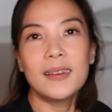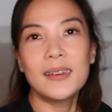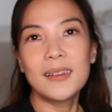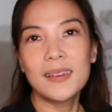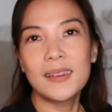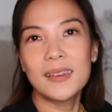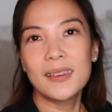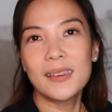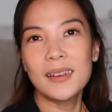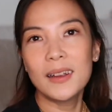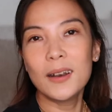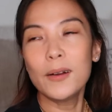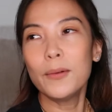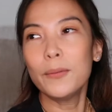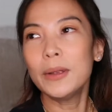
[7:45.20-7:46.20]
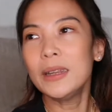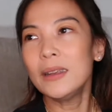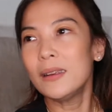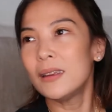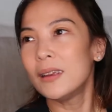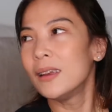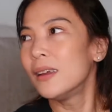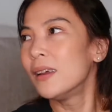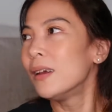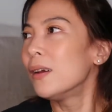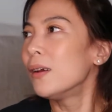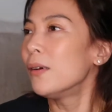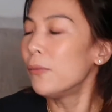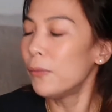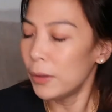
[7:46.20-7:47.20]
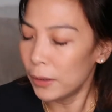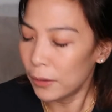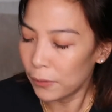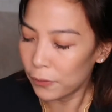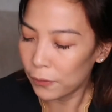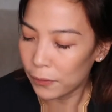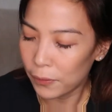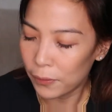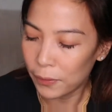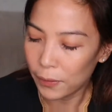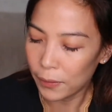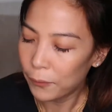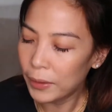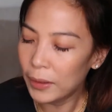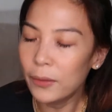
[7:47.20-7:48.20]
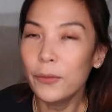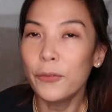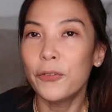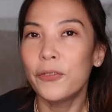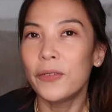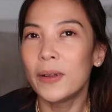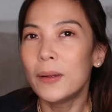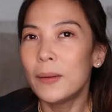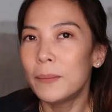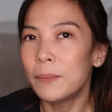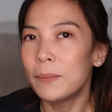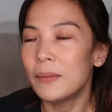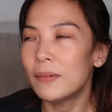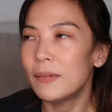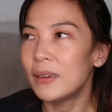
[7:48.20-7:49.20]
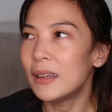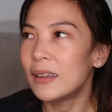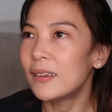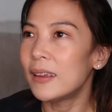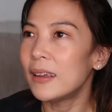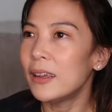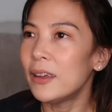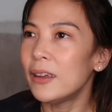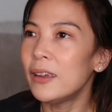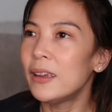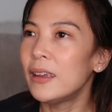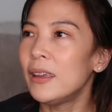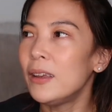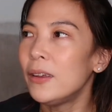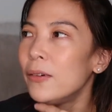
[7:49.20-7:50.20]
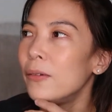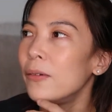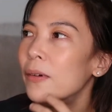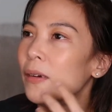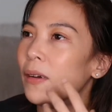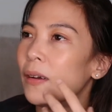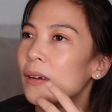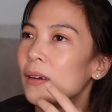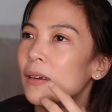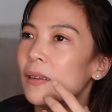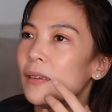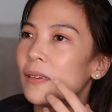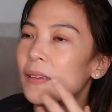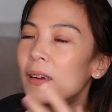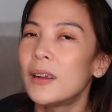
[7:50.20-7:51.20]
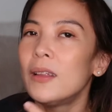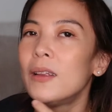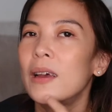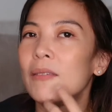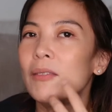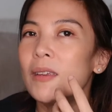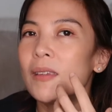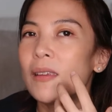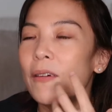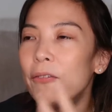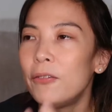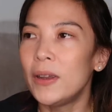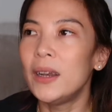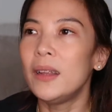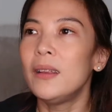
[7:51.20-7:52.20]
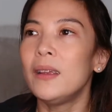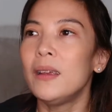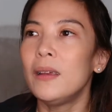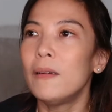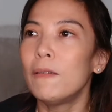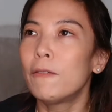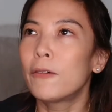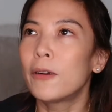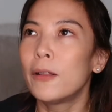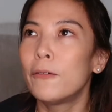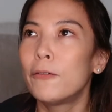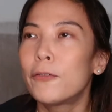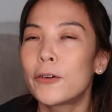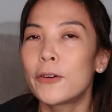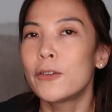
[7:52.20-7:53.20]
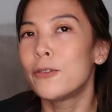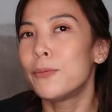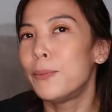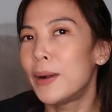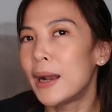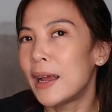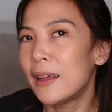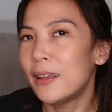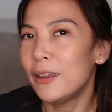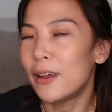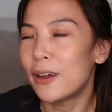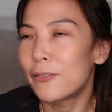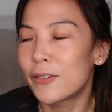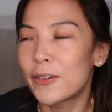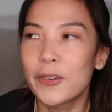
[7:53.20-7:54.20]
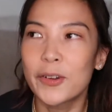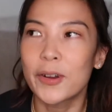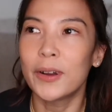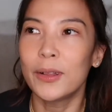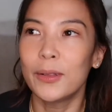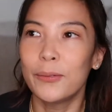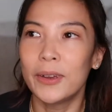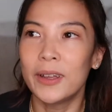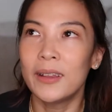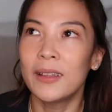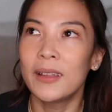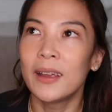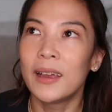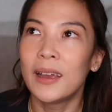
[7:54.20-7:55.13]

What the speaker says: since, you know, when you do film, it's like you start to have this affinity for the first brand you ever shot with.